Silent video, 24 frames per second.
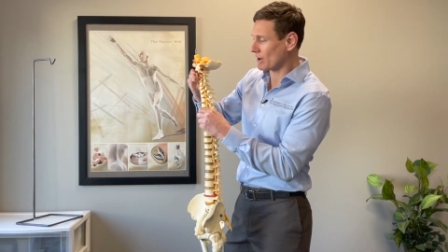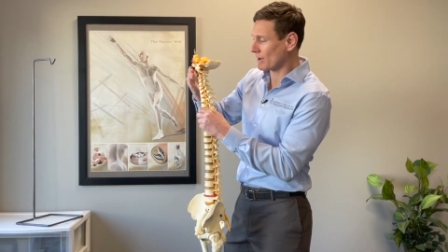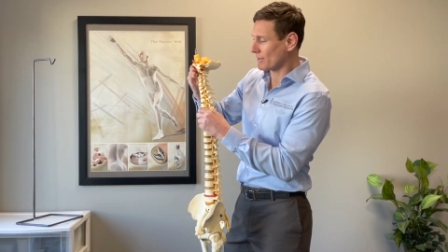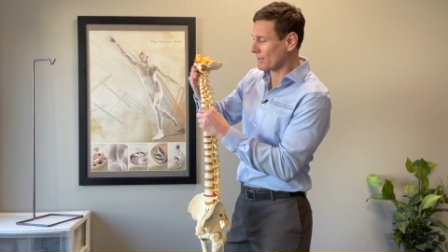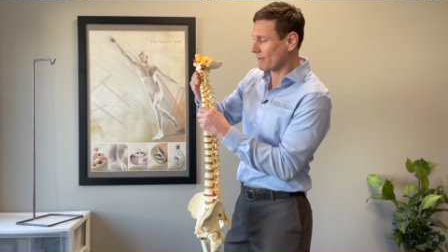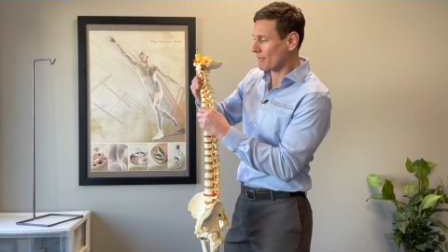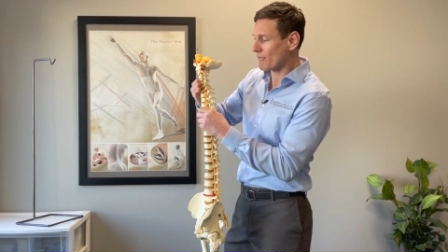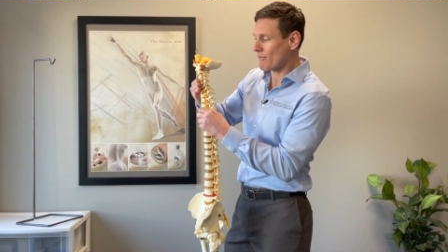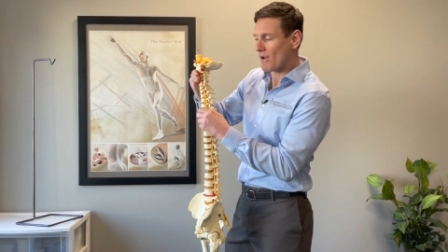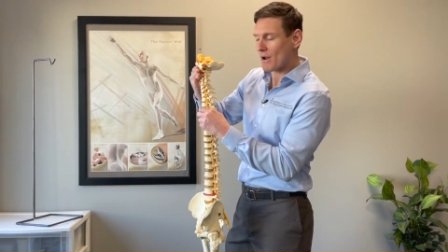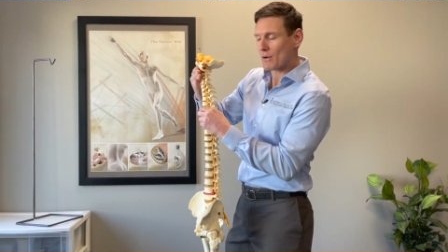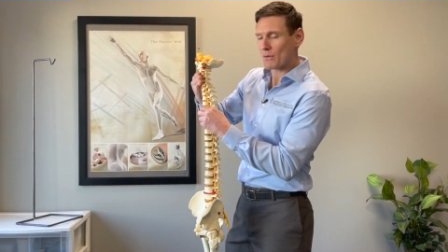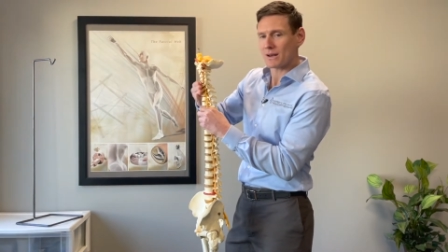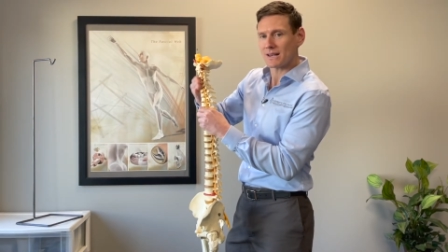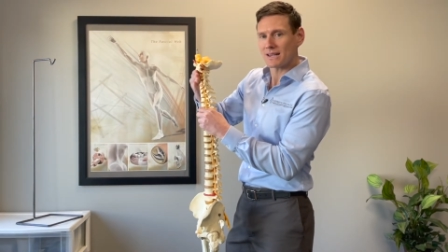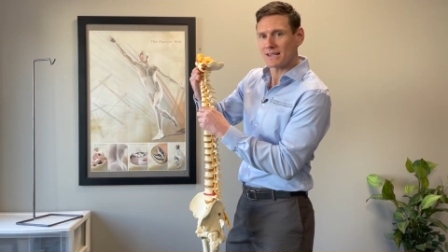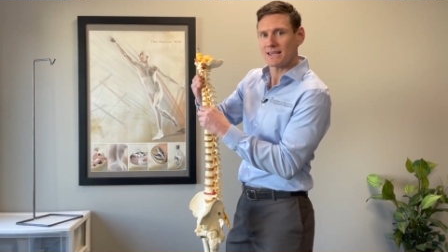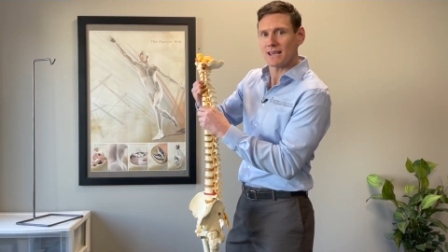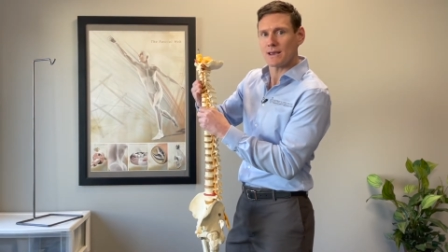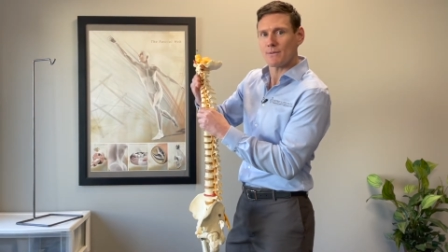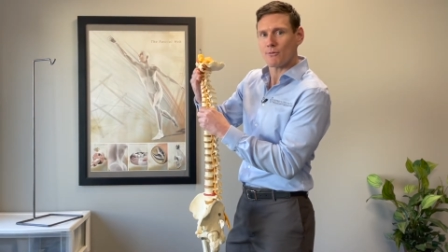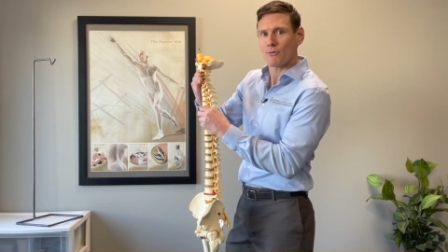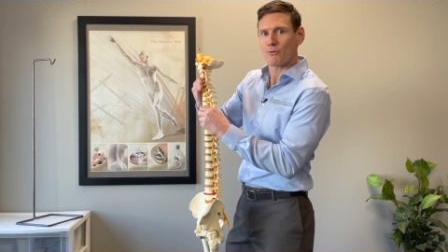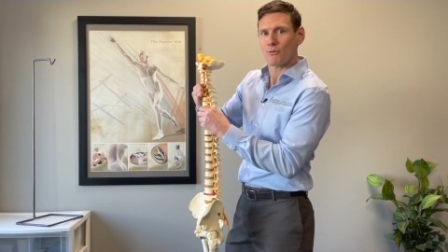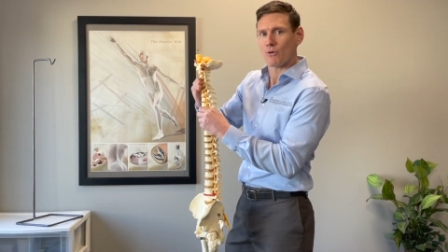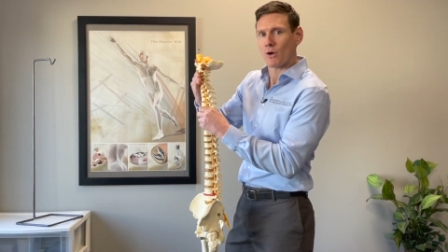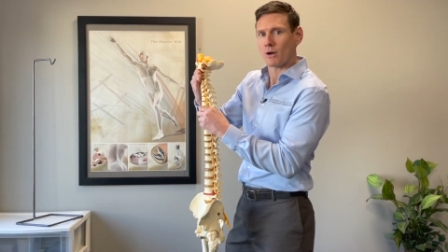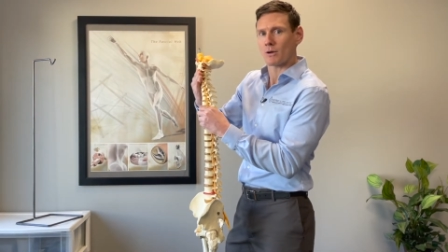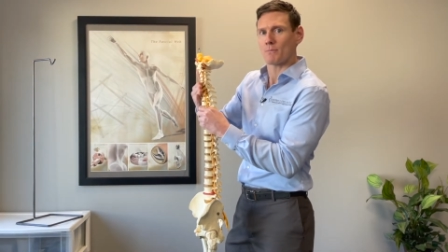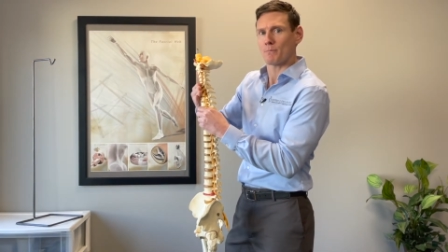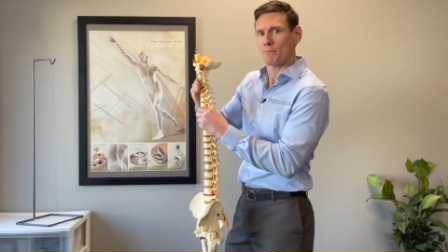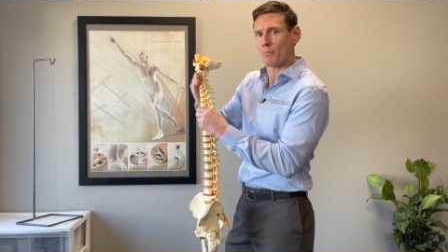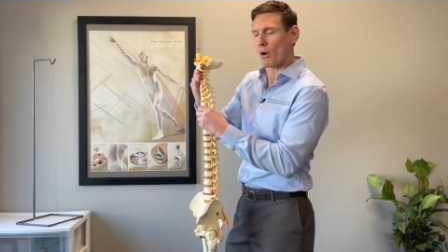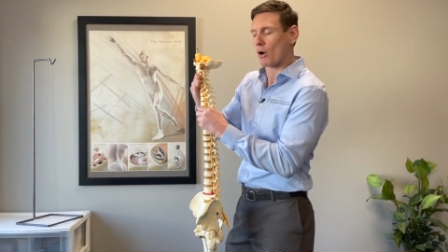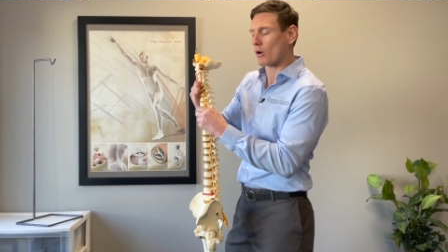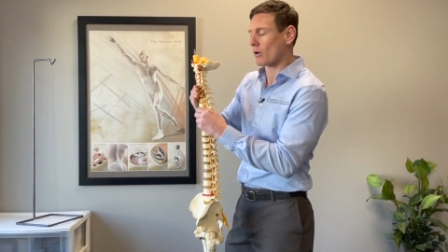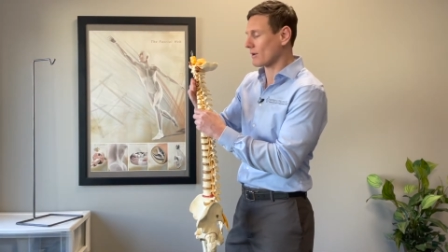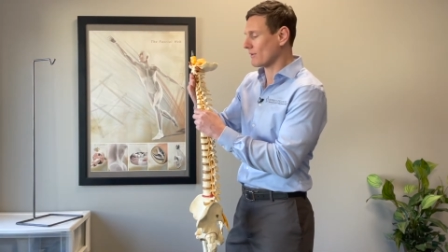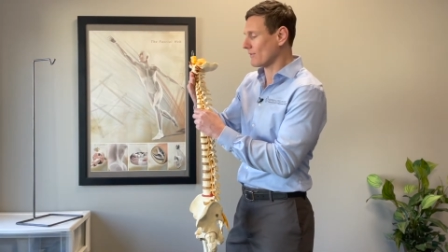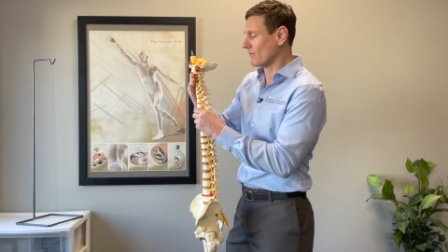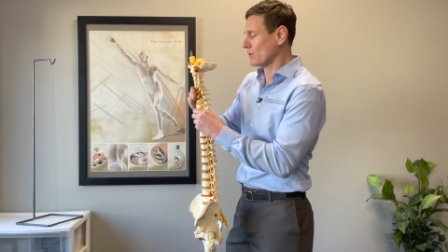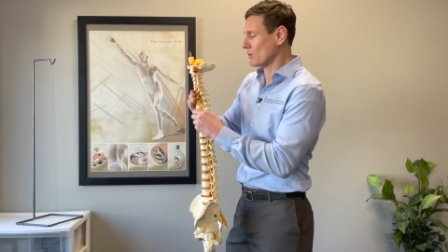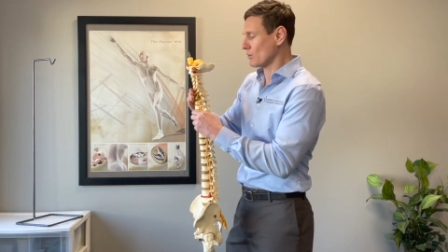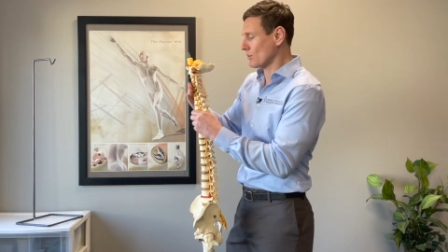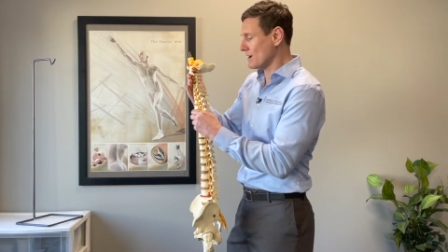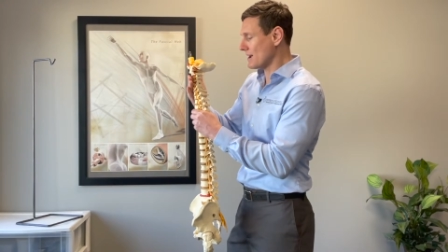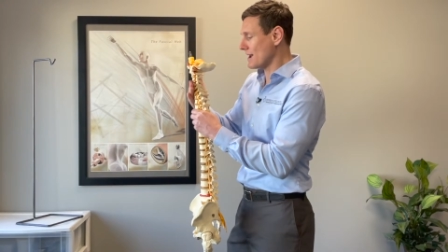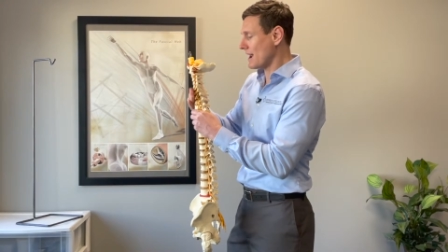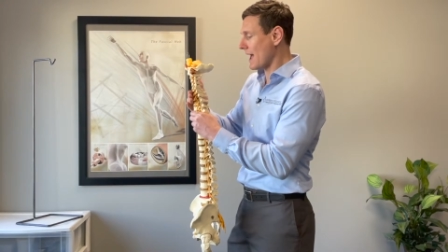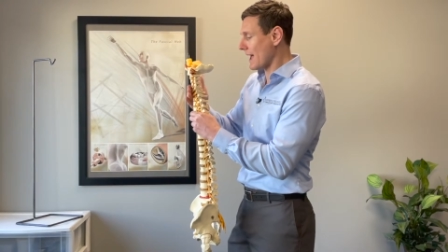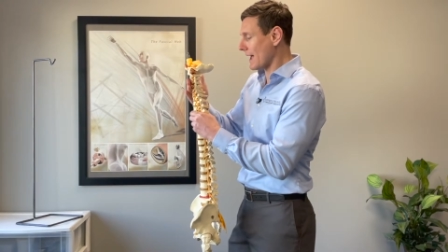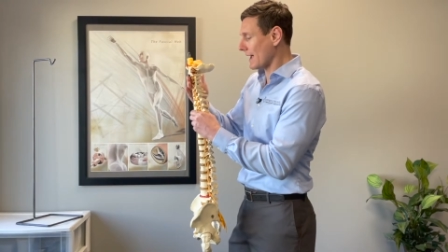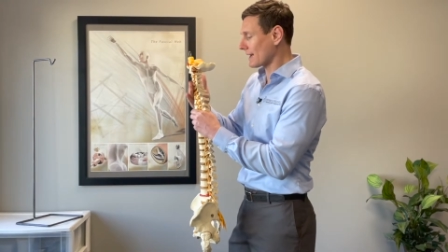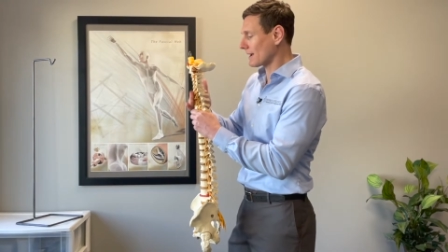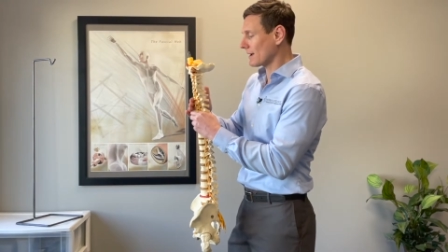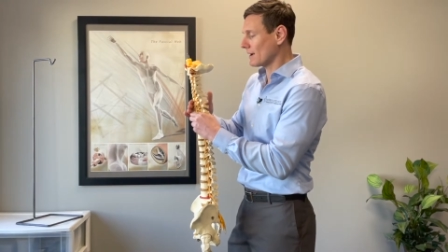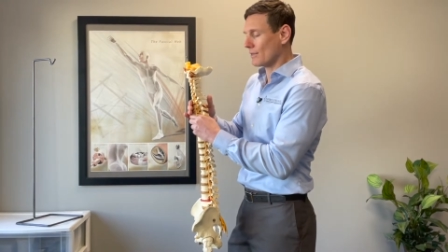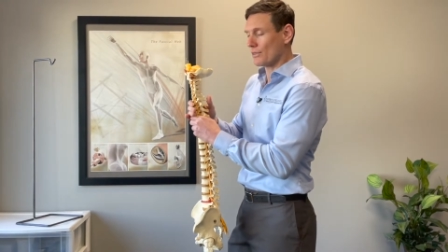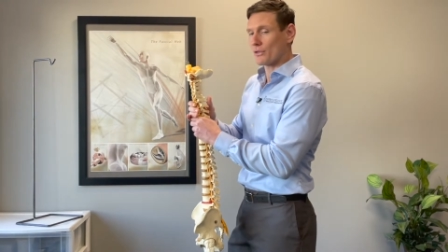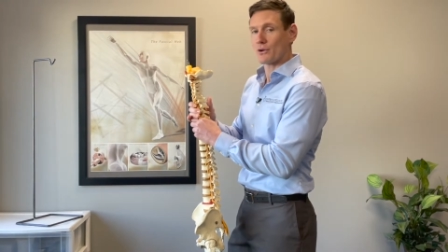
on the very deep front part of your neck.